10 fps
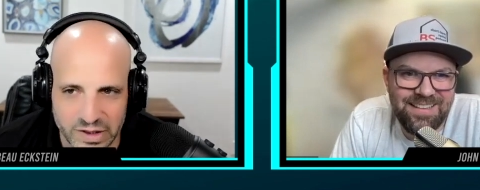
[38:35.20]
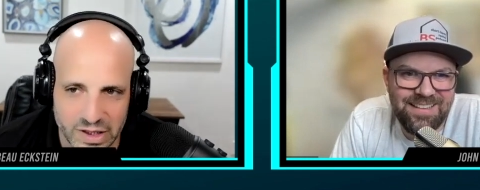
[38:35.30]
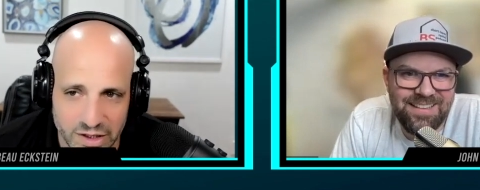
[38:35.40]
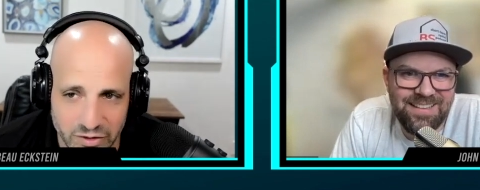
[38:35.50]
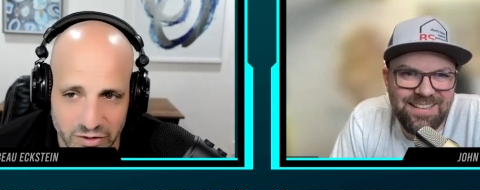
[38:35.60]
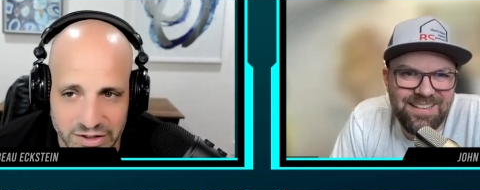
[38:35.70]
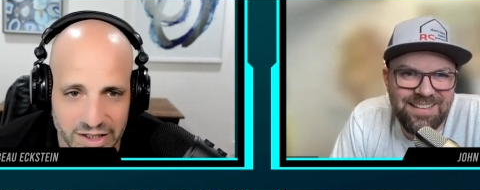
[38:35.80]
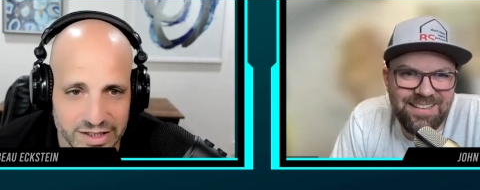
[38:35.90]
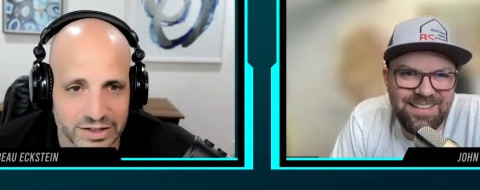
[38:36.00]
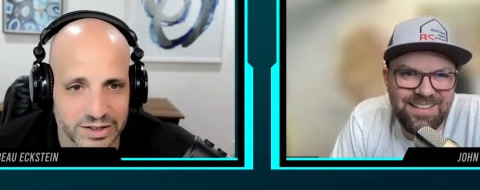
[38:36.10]

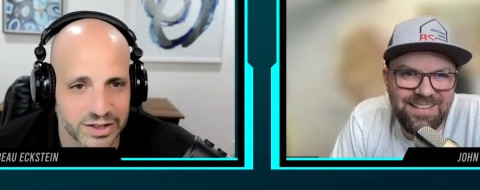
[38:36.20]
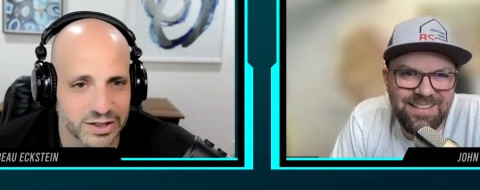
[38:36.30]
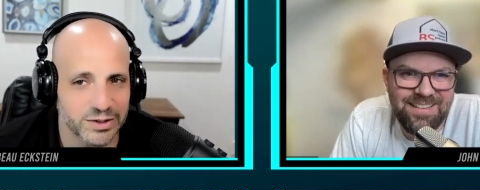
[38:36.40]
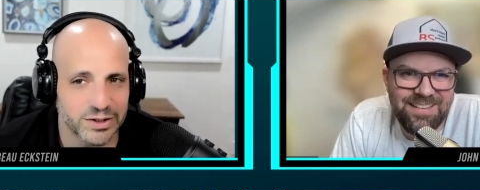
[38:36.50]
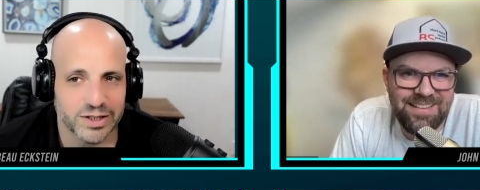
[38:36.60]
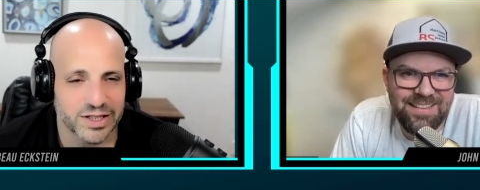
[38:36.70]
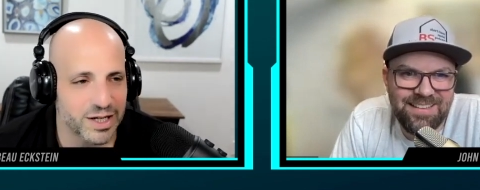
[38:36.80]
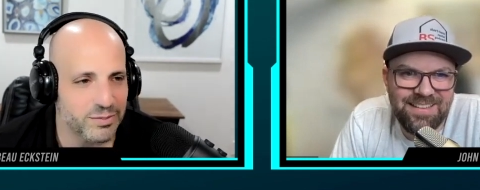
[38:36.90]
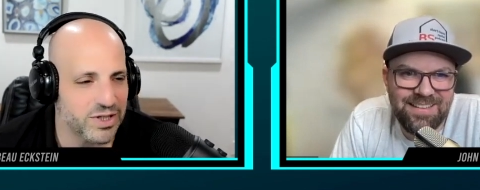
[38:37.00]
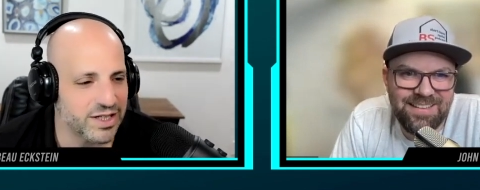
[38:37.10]
Speaker 1: congratulations to you and your
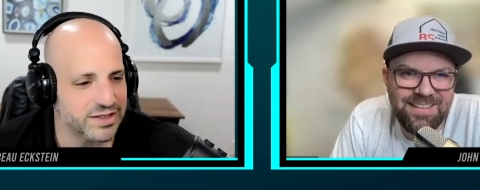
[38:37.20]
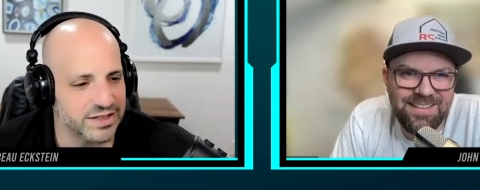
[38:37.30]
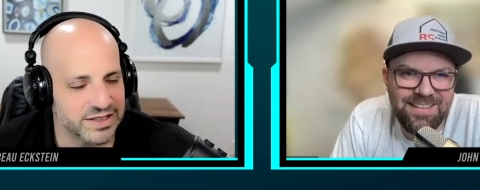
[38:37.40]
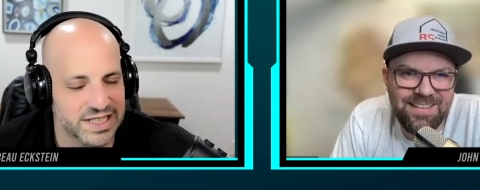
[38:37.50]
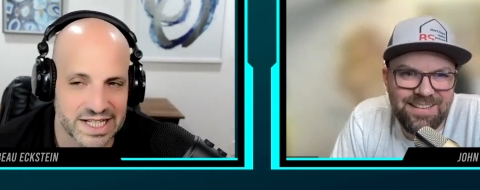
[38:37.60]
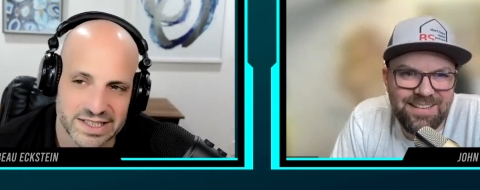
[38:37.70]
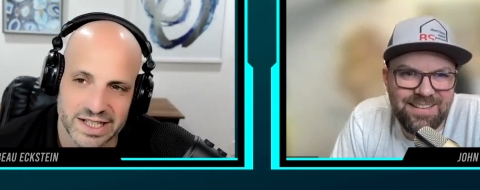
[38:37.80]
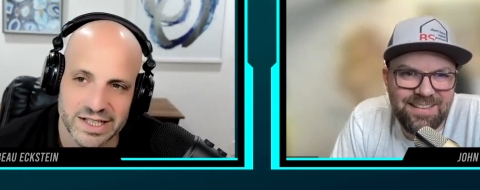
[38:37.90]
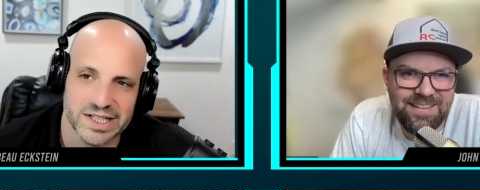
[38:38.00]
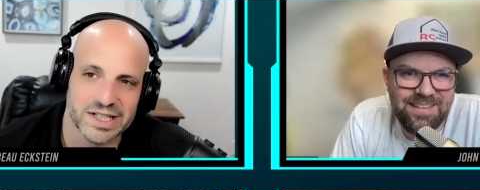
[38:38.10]
company on success, and
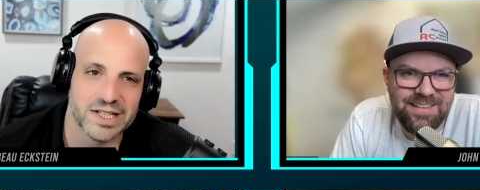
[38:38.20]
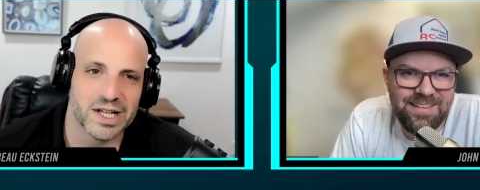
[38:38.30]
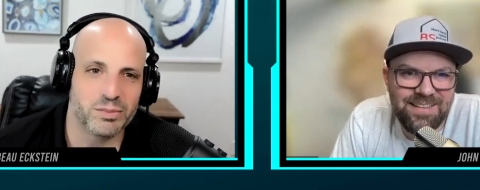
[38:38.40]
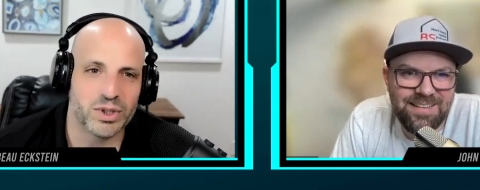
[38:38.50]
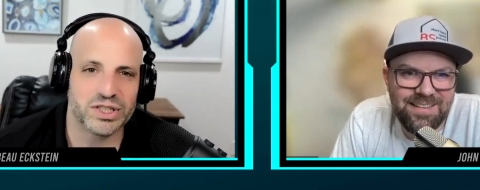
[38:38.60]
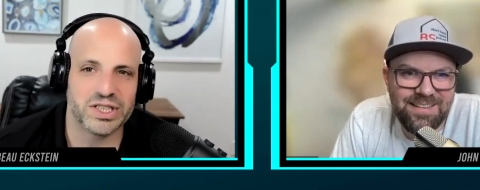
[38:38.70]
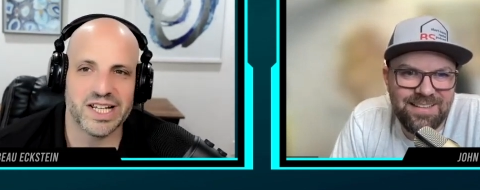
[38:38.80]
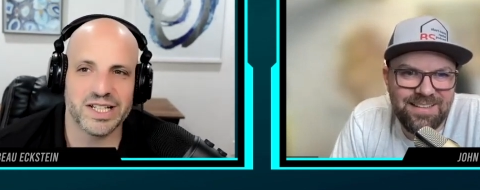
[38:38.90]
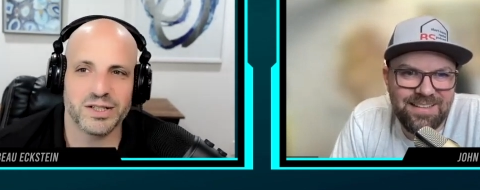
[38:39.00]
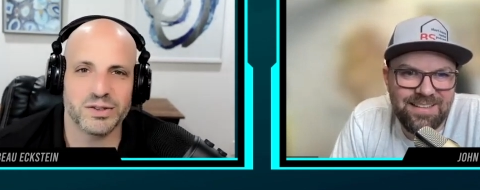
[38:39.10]
I
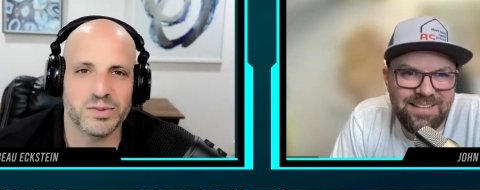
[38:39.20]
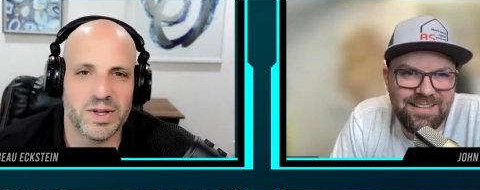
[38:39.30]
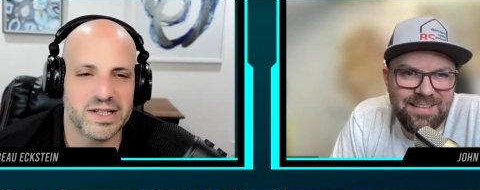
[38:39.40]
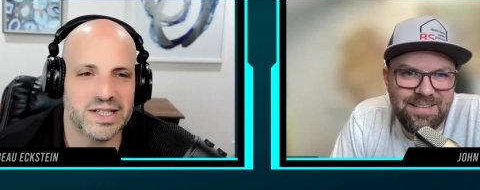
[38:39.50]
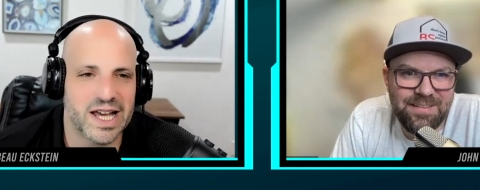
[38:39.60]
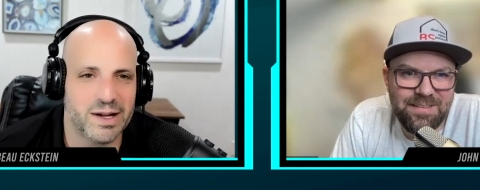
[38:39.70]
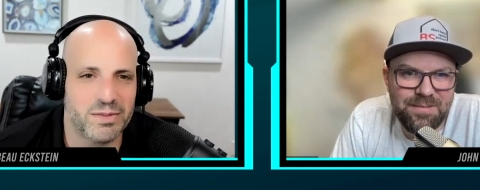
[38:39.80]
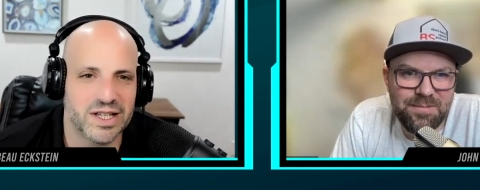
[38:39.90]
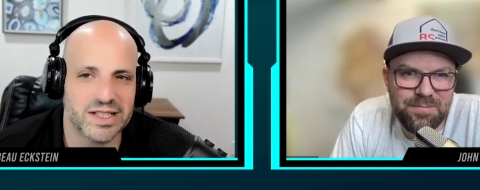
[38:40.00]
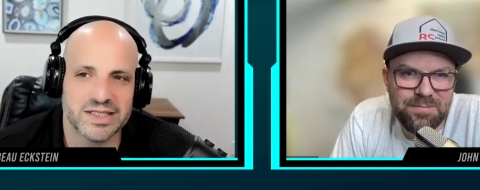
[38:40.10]
appreciate you spending time
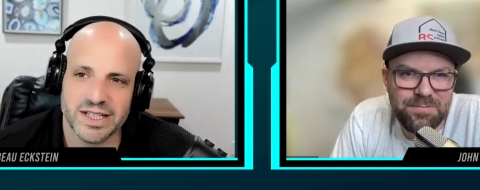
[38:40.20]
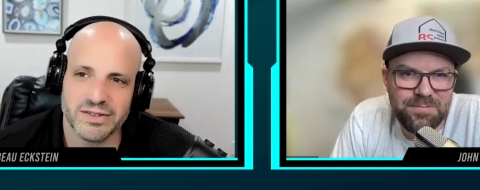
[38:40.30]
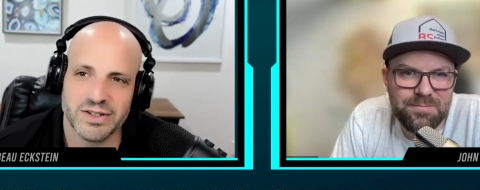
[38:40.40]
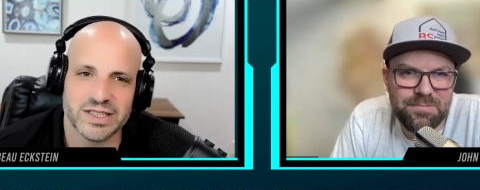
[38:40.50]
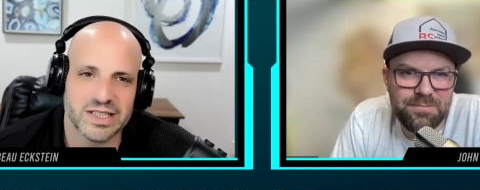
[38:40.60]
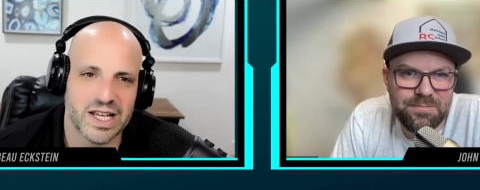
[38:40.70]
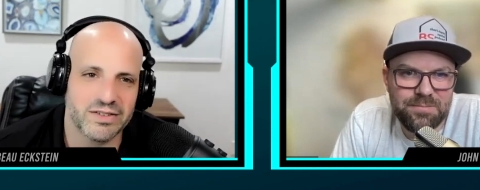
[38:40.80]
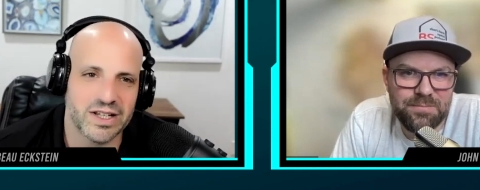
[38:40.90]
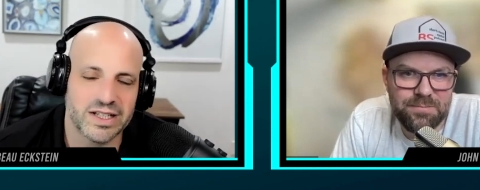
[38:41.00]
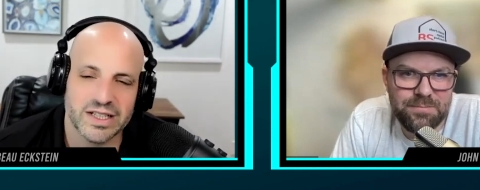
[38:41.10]
with us and giving us kind of
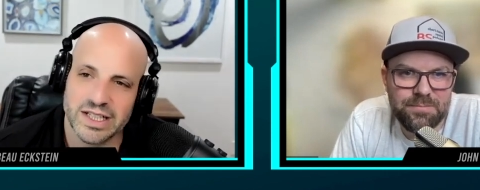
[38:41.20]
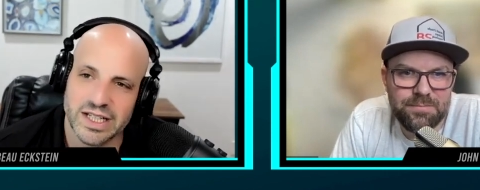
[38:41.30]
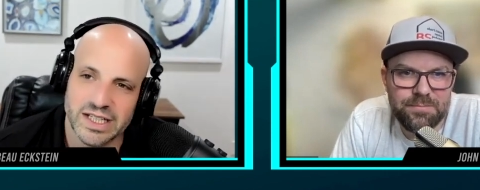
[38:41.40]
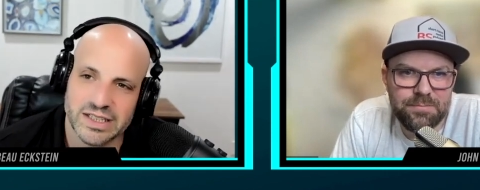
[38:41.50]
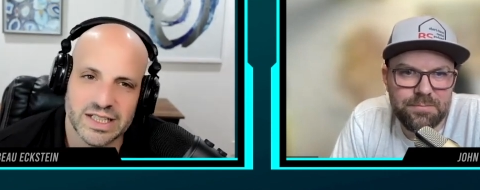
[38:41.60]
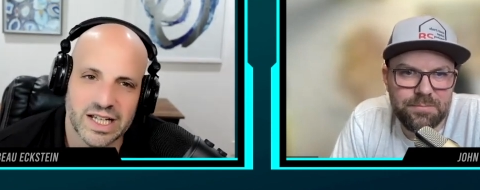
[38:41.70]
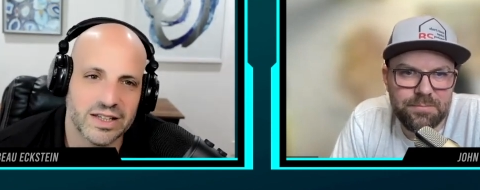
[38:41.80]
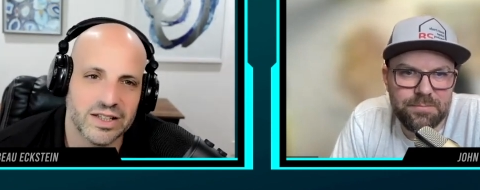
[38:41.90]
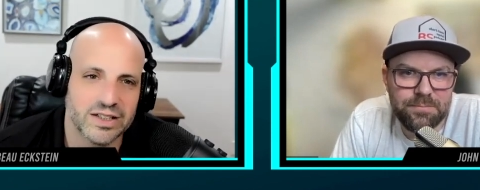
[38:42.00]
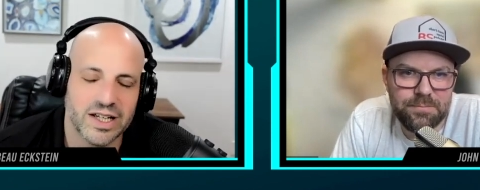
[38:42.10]
a inside
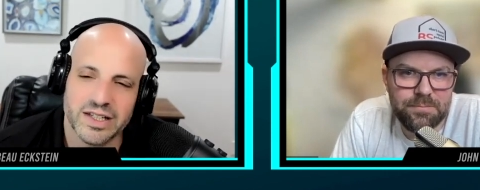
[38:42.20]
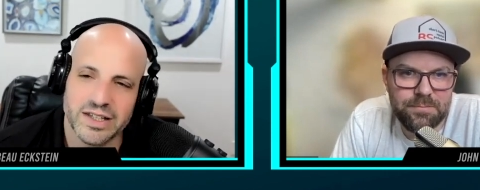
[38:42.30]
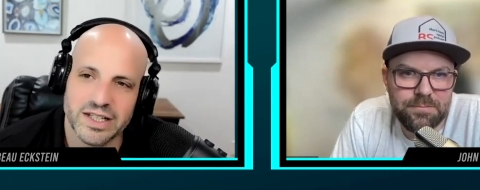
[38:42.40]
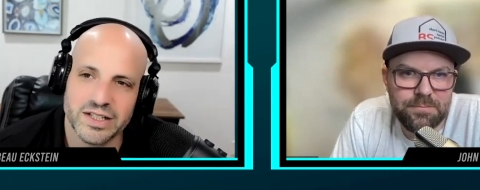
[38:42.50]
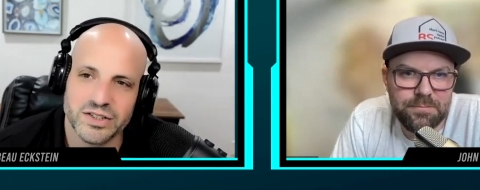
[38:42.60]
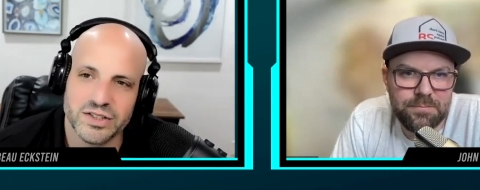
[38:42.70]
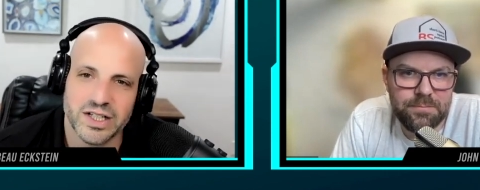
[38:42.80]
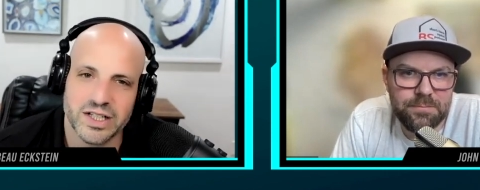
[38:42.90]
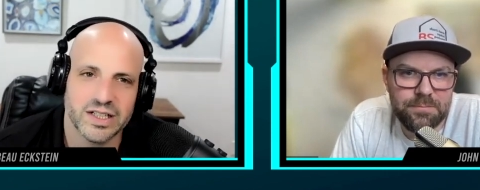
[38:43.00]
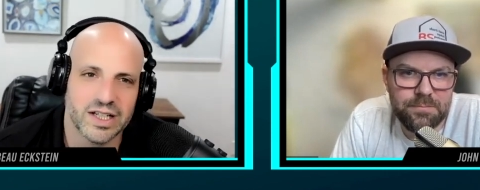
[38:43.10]
look on the
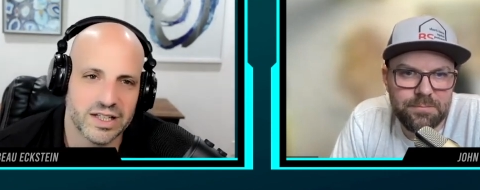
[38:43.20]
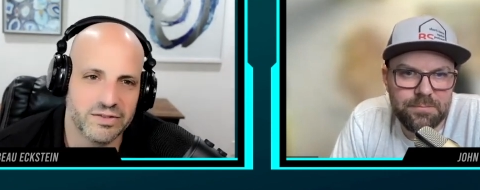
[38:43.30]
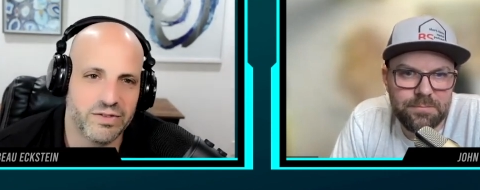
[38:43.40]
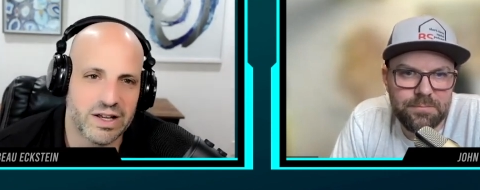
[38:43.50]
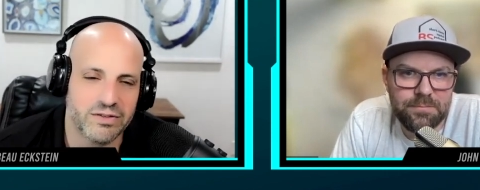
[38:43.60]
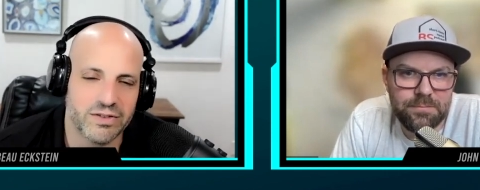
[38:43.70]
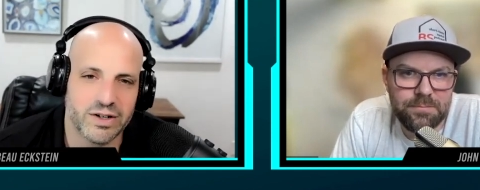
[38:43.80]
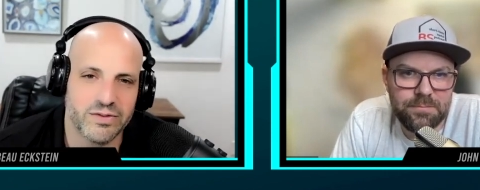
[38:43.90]
industry found it very